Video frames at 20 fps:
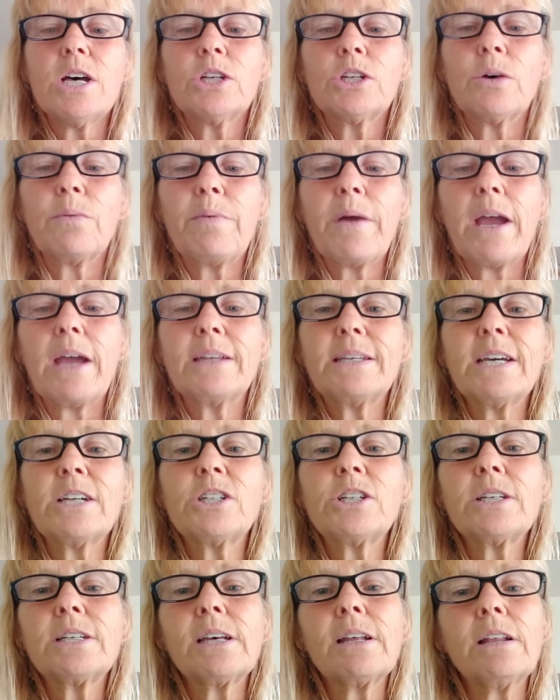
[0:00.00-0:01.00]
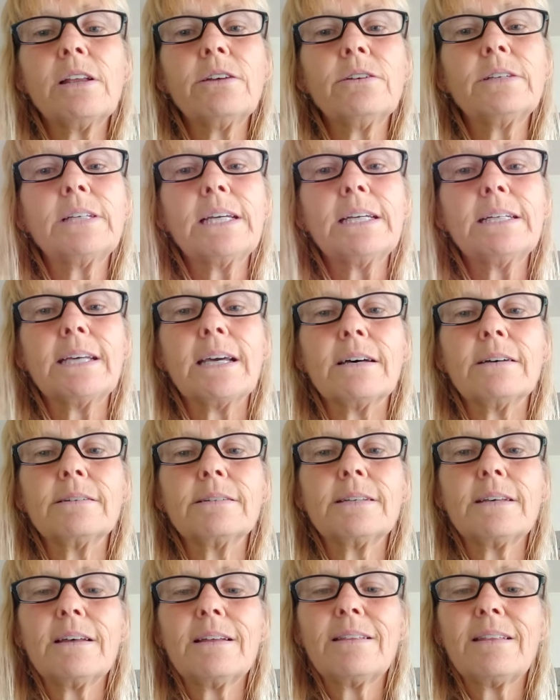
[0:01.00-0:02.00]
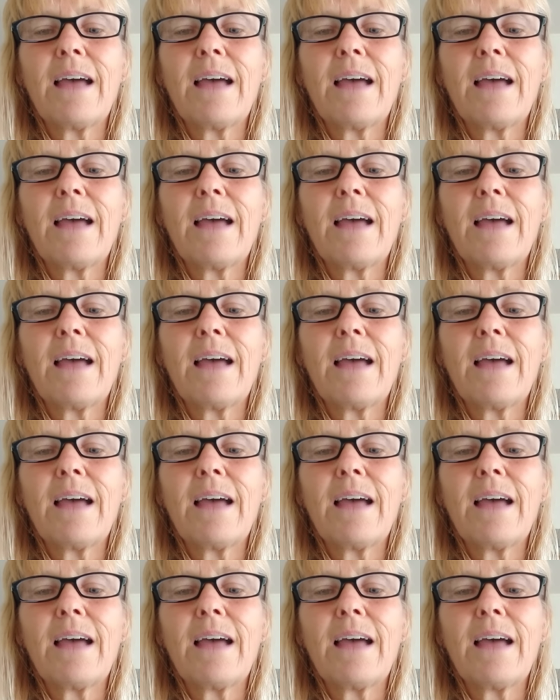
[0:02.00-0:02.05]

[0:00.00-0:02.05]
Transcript: So pay attention to the little details.